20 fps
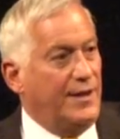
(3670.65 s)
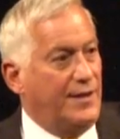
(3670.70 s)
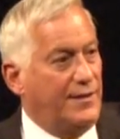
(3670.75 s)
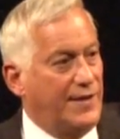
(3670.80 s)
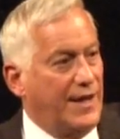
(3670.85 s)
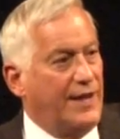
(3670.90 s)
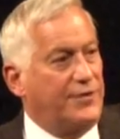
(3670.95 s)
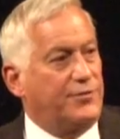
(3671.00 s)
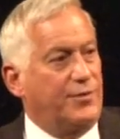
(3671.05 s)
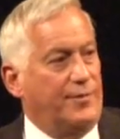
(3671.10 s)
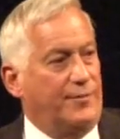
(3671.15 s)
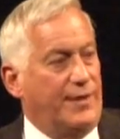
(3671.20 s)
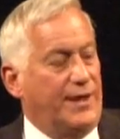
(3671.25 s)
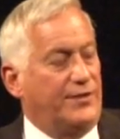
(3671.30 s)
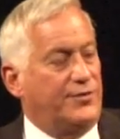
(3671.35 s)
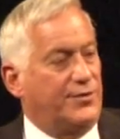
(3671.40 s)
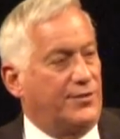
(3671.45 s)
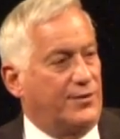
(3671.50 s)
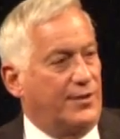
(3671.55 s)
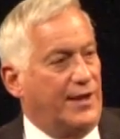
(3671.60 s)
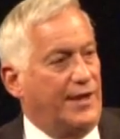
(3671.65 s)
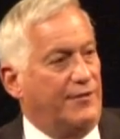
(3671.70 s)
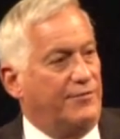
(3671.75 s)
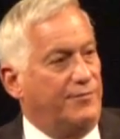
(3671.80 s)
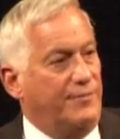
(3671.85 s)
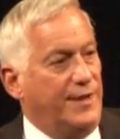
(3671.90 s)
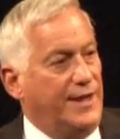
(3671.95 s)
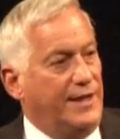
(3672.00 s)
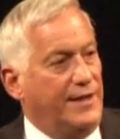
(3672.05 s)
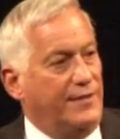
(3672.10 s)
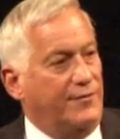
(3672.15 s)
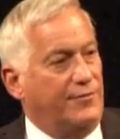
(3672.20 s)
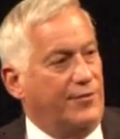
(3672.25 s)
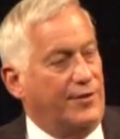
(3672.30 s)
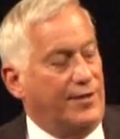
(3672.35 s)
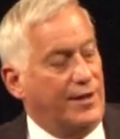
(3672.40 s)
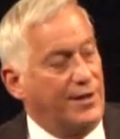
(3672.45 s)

That's what makes your life meaningful.